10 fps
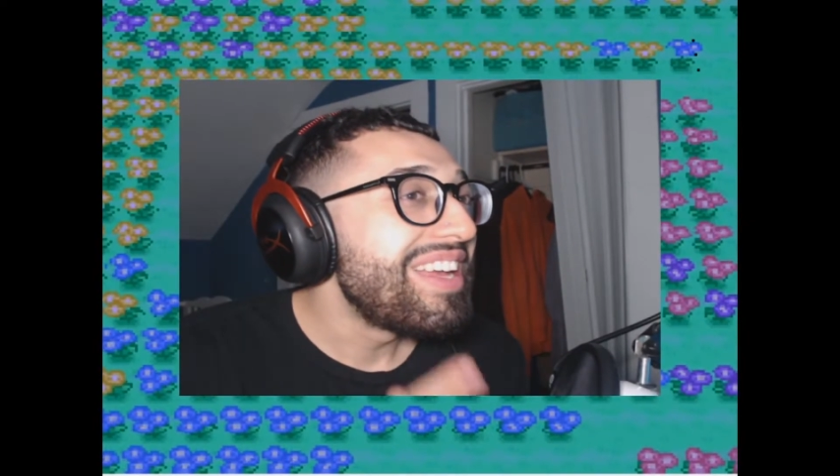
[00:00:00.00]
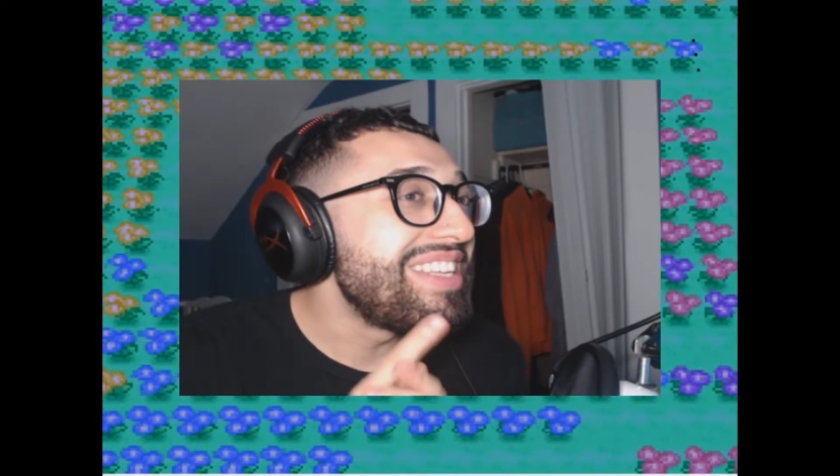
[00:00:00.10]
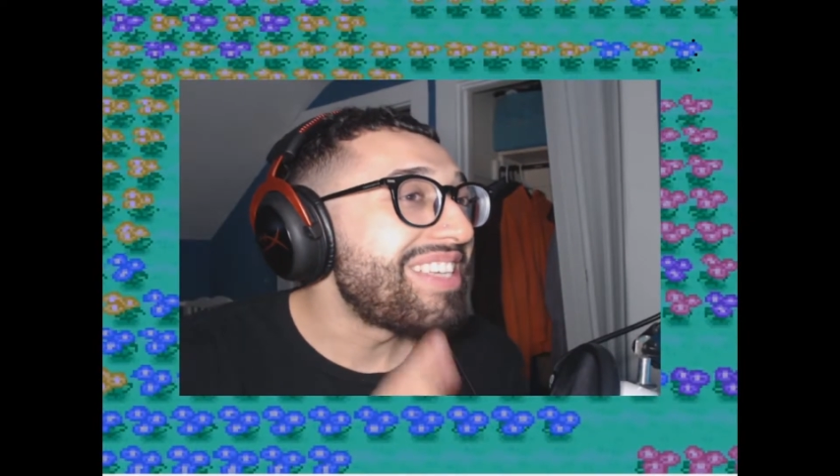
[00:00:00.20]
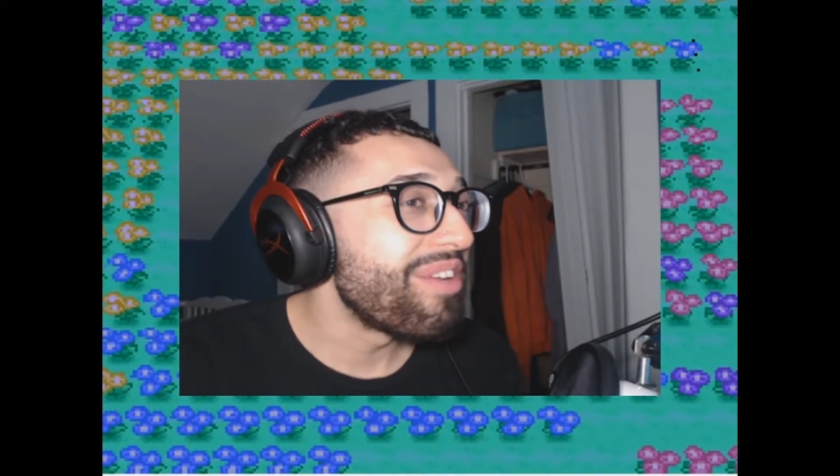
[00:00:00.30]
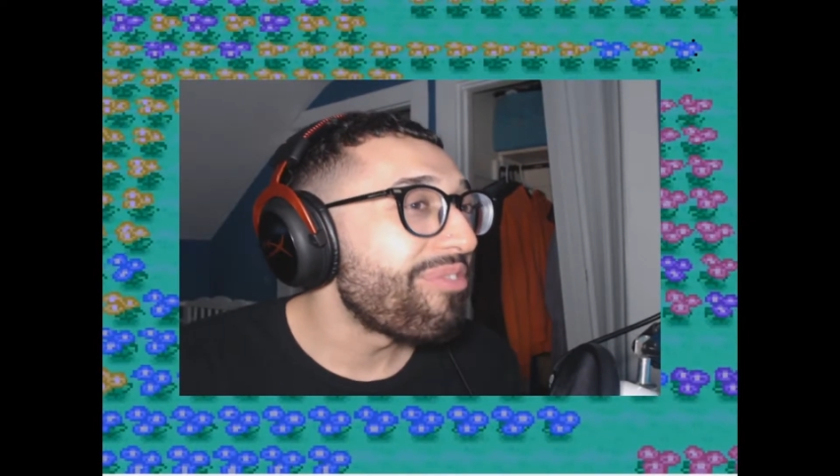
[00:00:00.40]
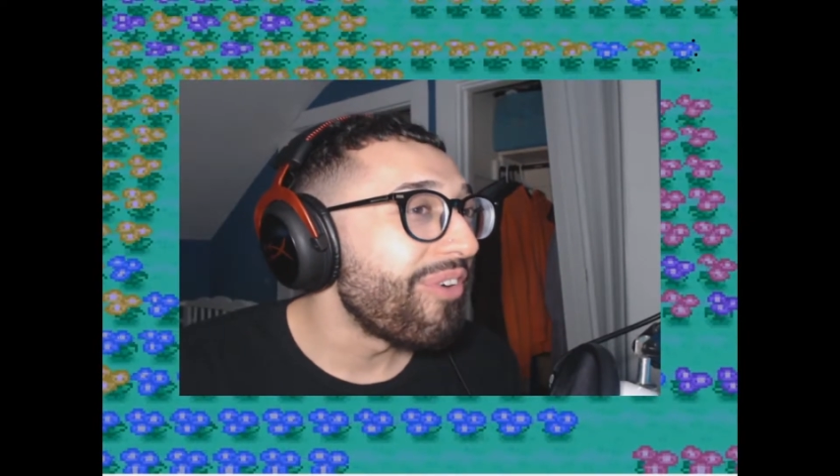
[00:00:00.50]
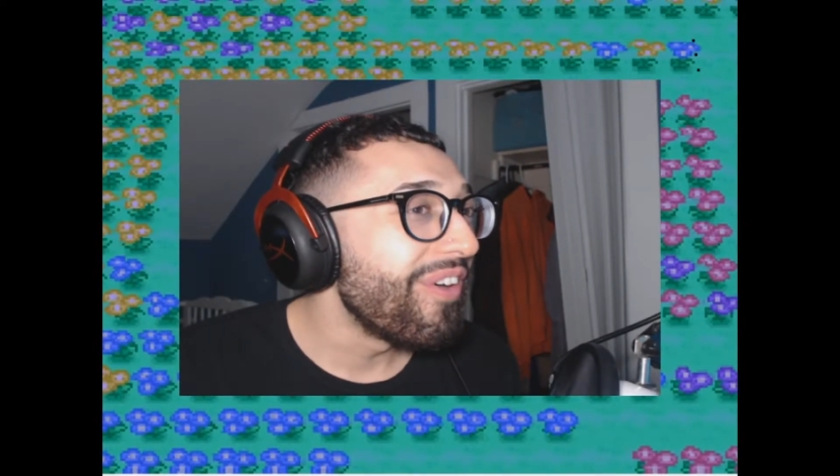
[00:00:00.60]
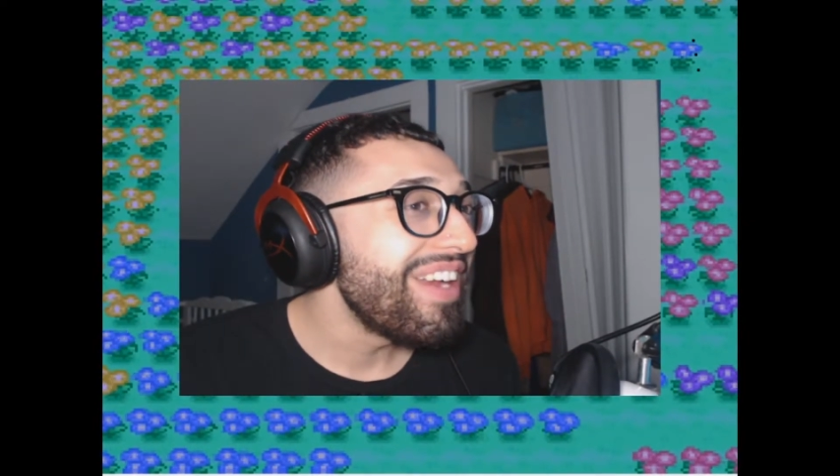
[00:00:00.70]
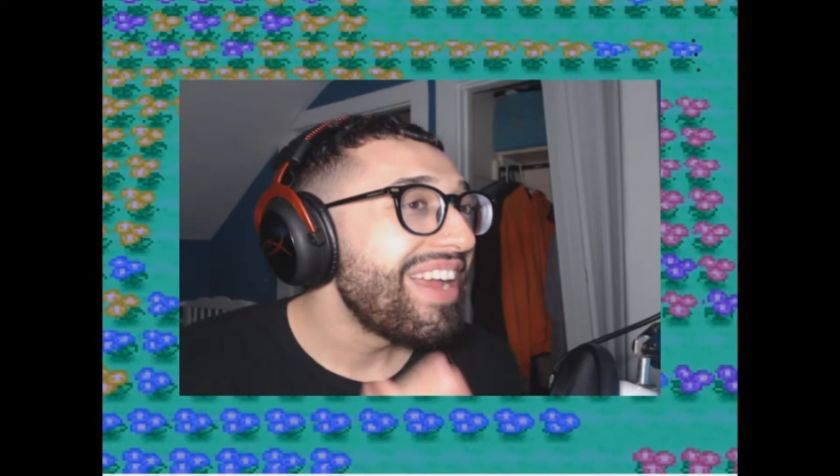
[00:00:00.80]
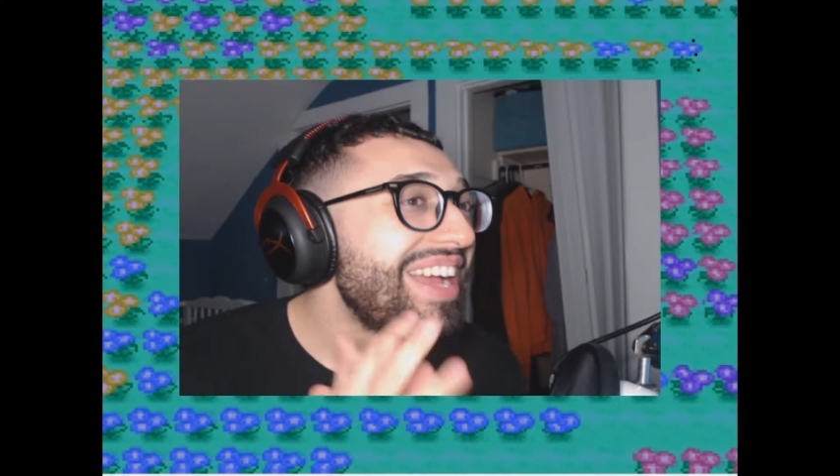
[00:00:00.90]
Gen
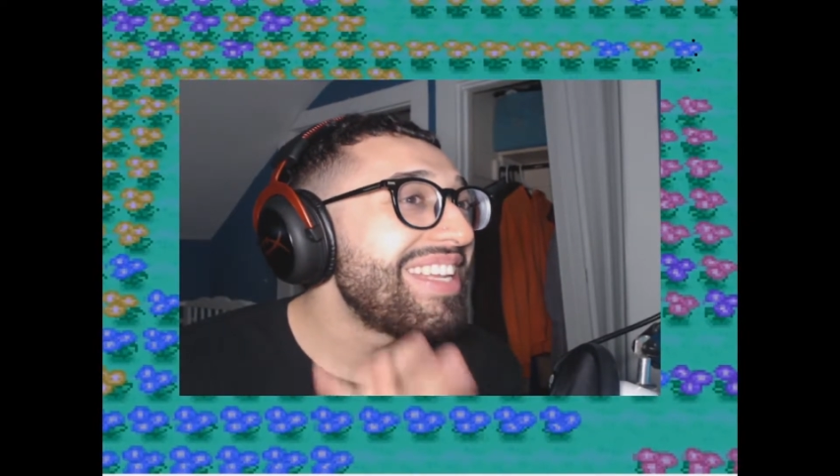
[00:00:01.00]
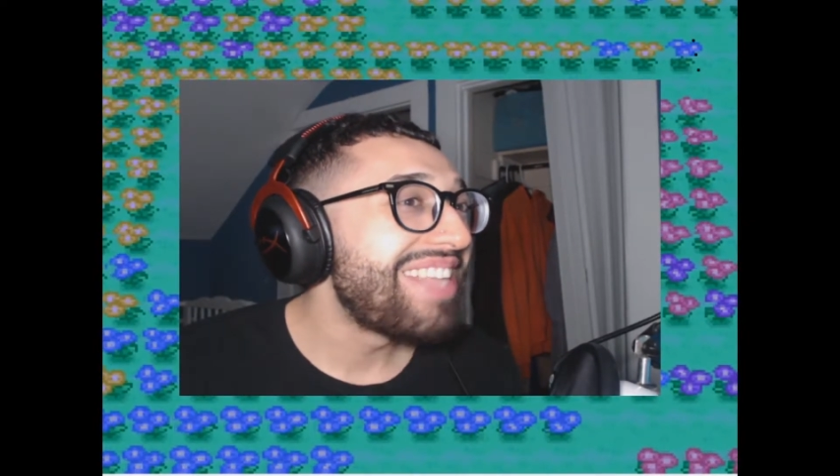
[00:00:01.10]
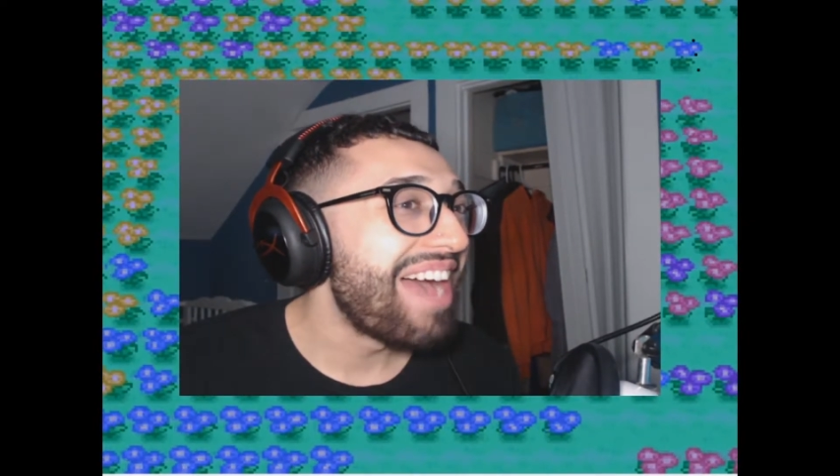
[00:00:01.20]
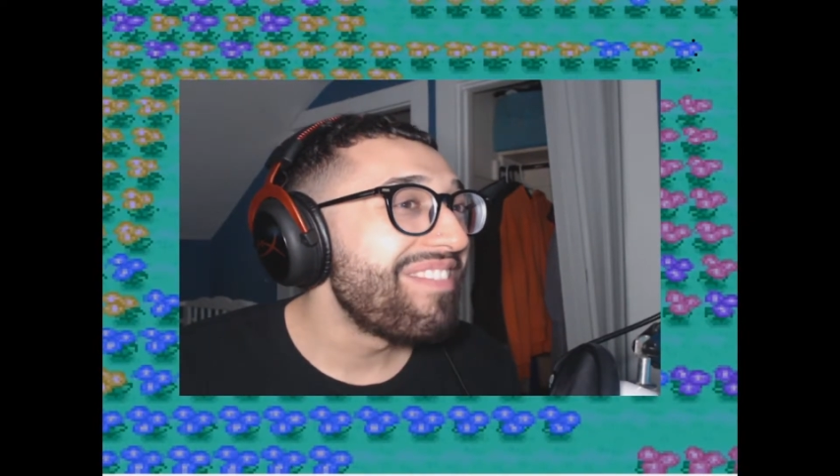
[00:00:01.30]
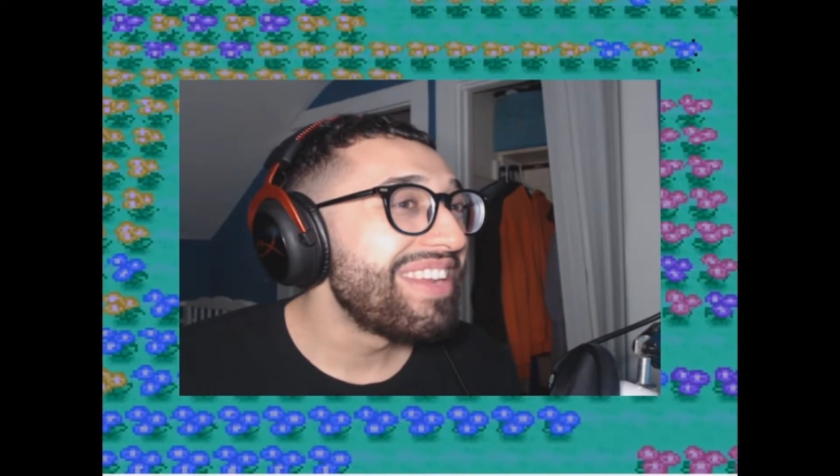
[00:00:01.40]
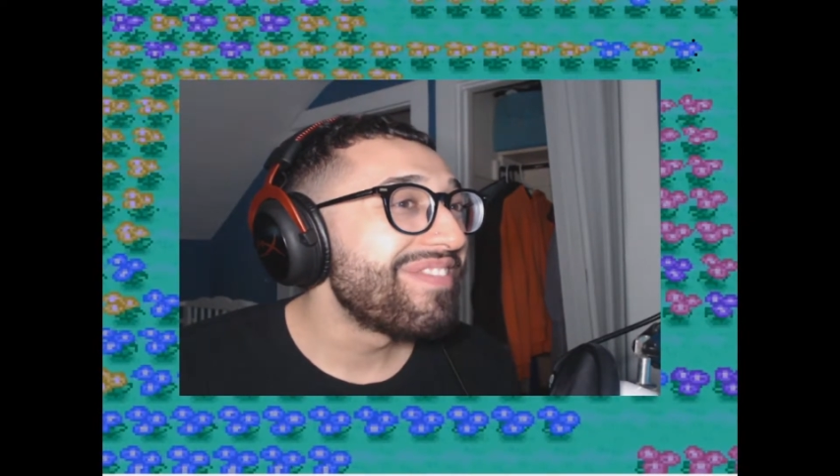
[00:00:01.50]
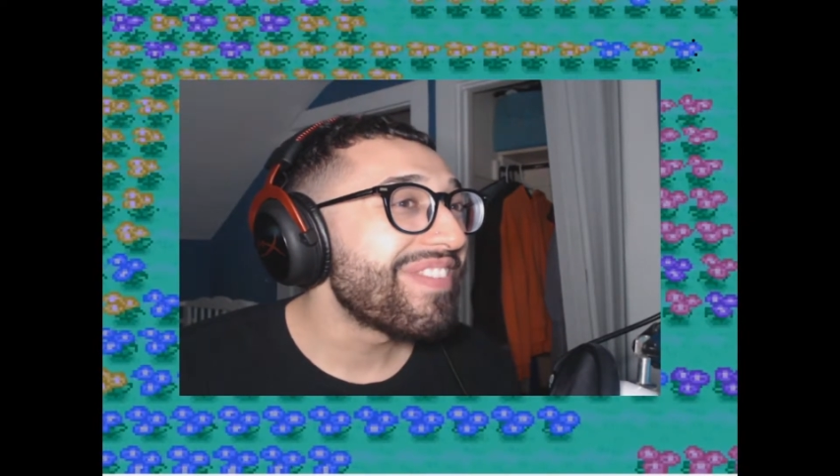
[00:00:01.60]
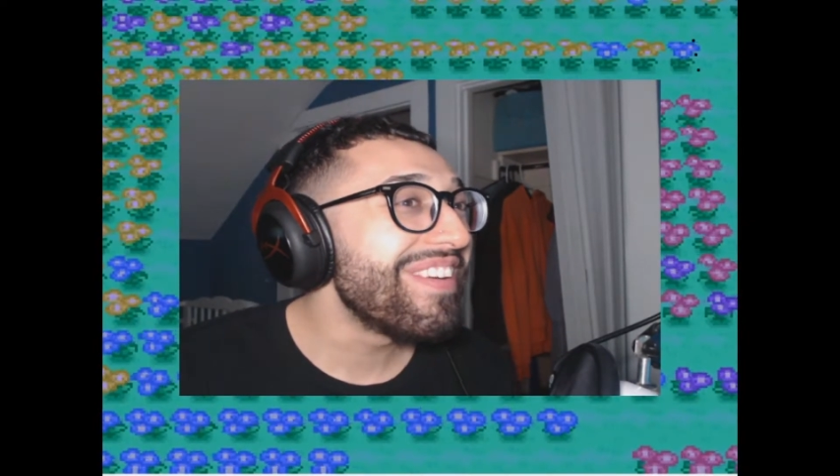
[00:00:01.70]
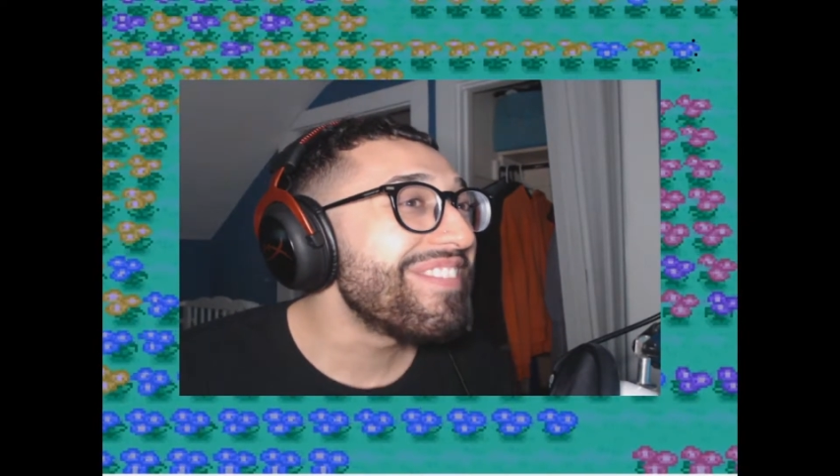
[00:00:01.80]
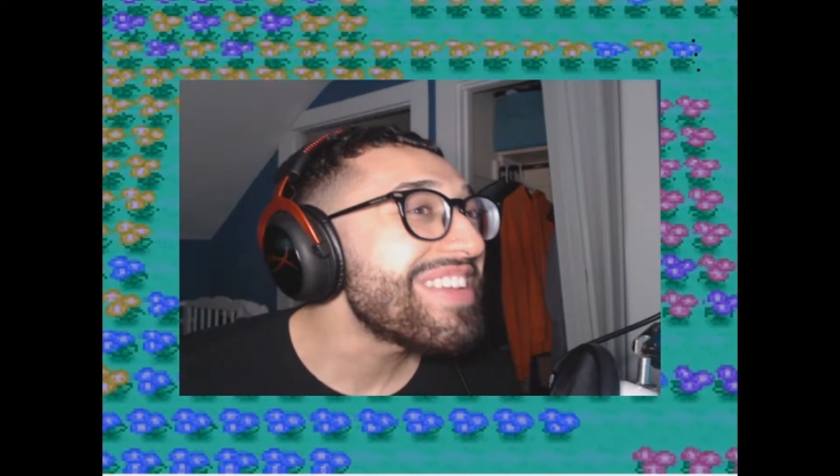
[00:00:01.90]
four, Diamond and
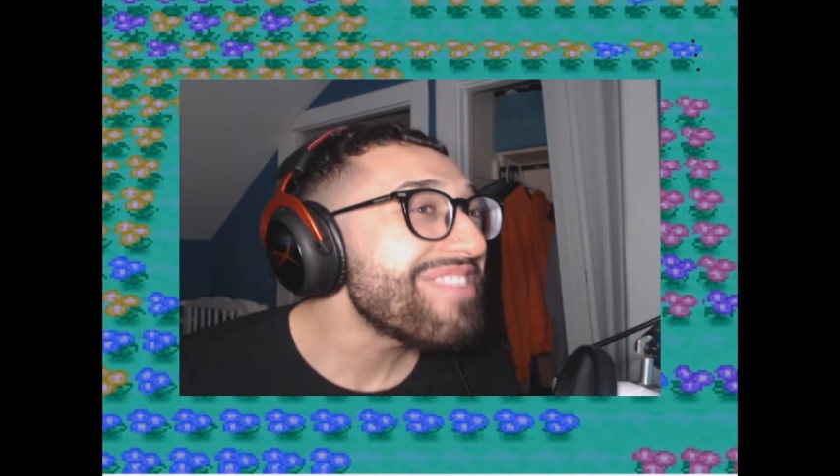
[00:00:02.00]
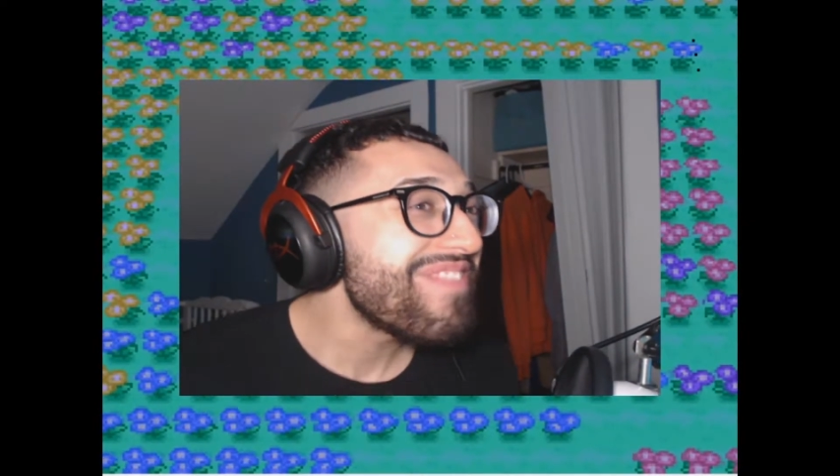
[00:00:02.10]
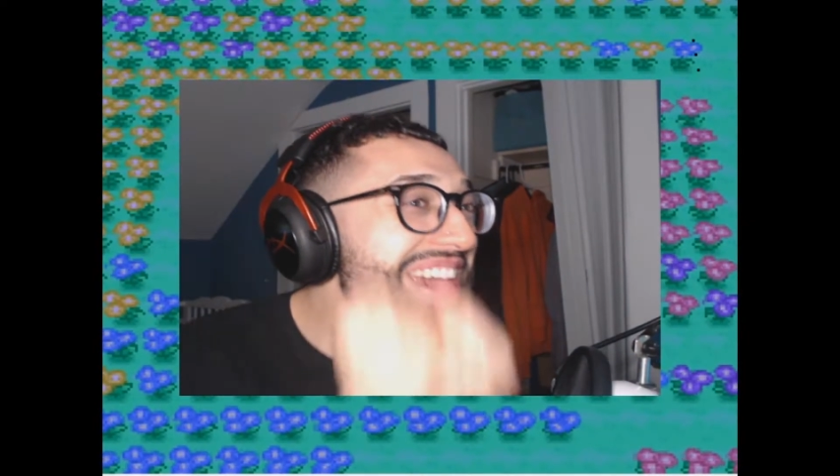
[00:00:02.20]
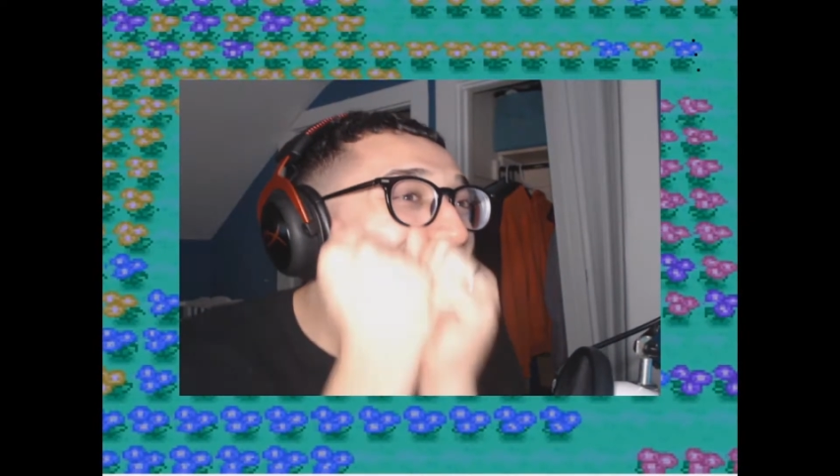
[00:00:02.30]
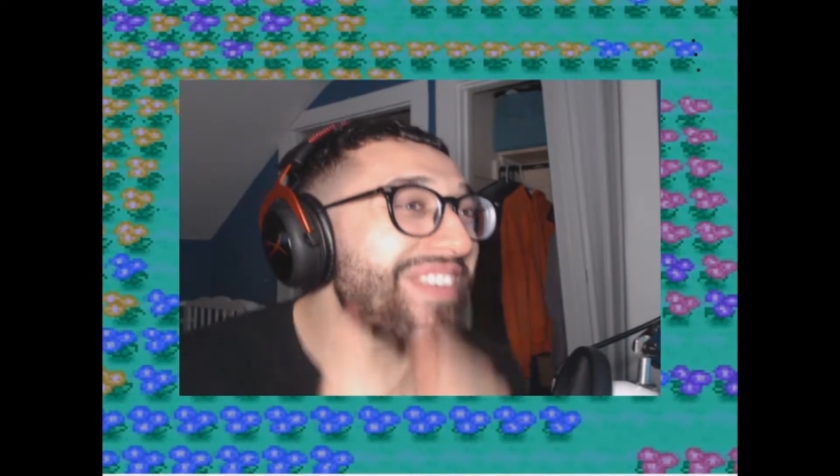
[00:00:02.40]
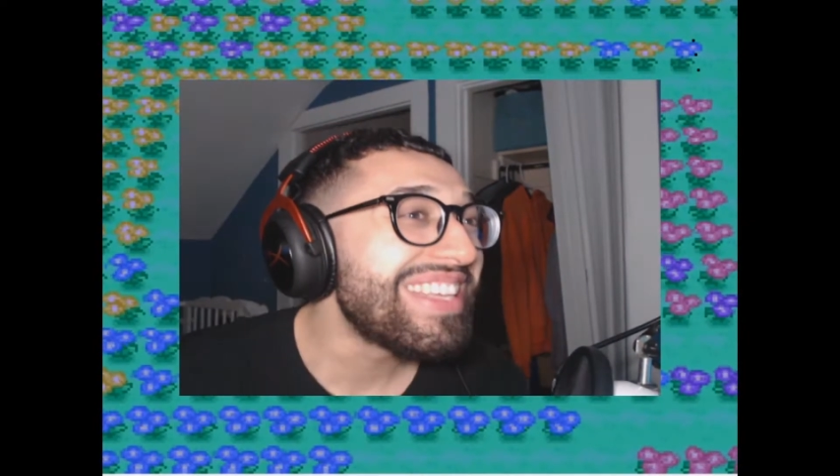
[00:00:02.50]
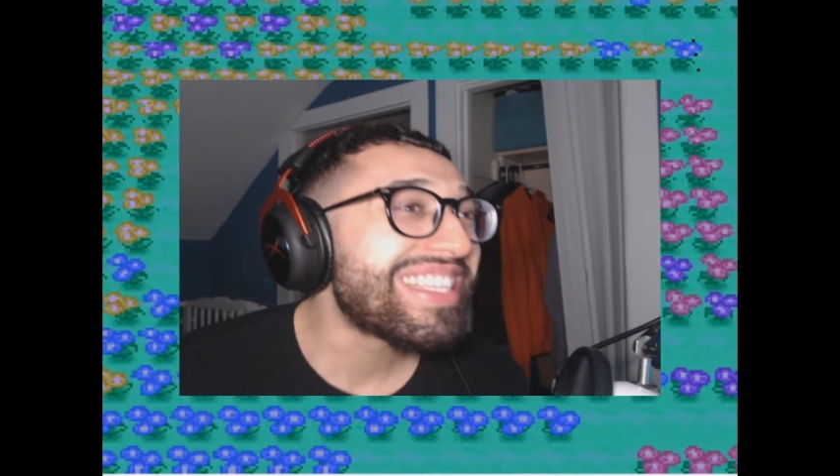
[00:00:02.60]
Pearl remake, boys,